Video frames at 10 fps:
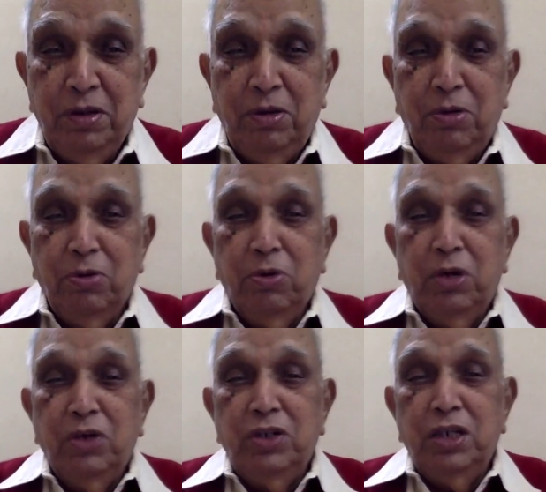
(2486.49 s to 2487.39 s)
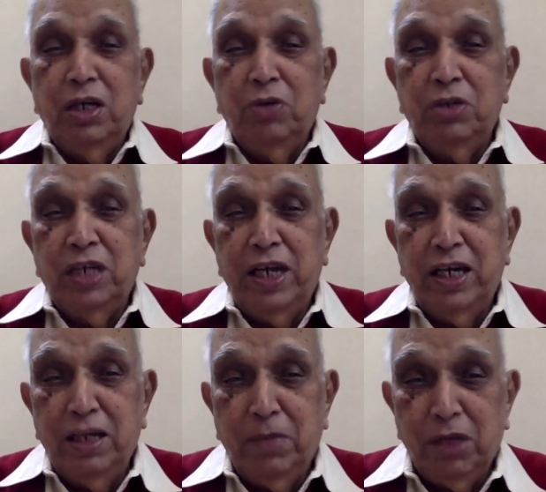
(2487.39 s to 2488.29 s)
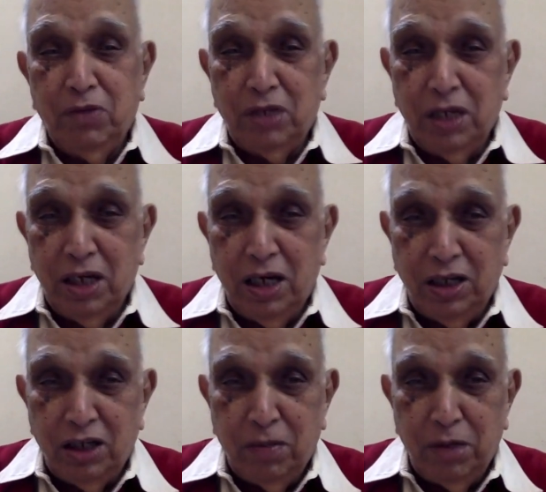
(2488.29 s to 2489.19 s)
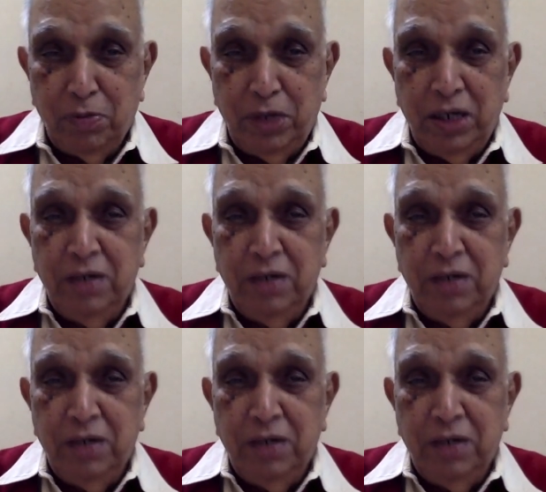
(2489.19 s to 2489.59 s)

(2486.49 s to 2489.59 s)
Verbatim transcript: To go and sit outside the Sangha in Chamrajpet